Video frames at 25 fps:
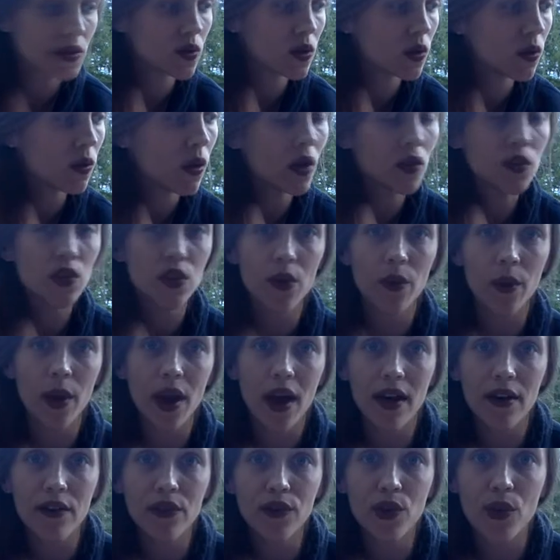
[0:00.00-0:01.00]
you all don't
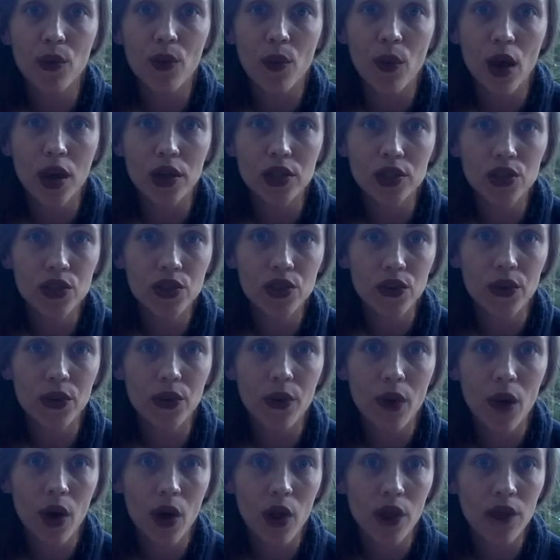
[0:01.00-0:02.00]
have to watch through
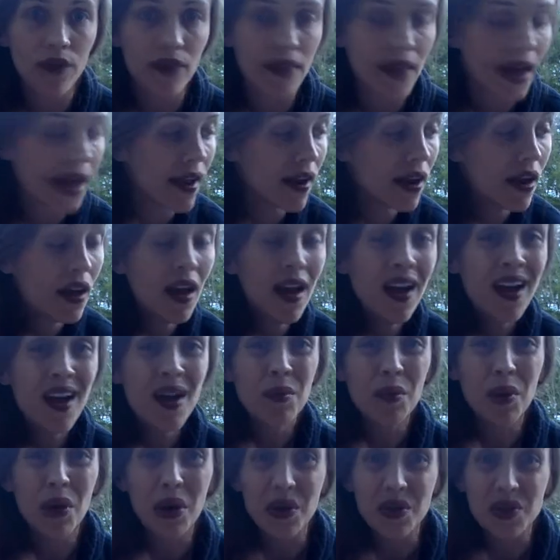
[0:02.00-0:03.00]
all of that.
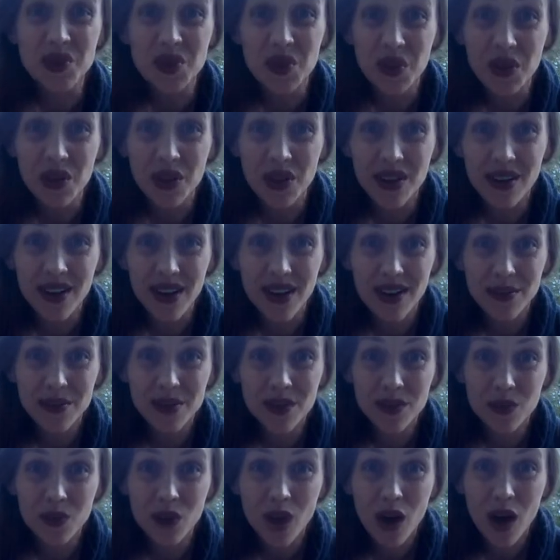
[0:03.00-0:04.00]
Also going to grab
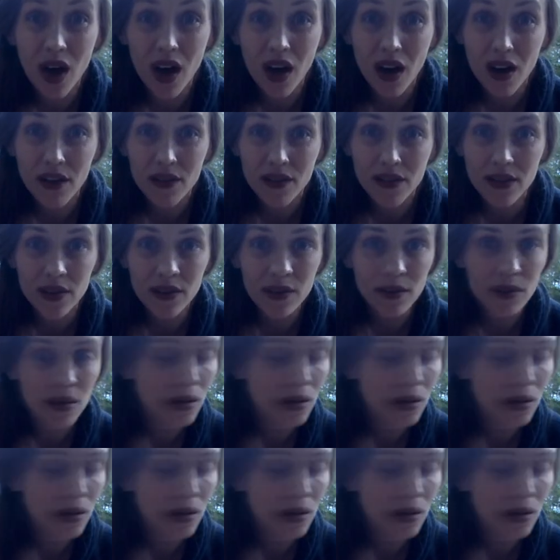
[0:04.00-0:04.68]
some coffee real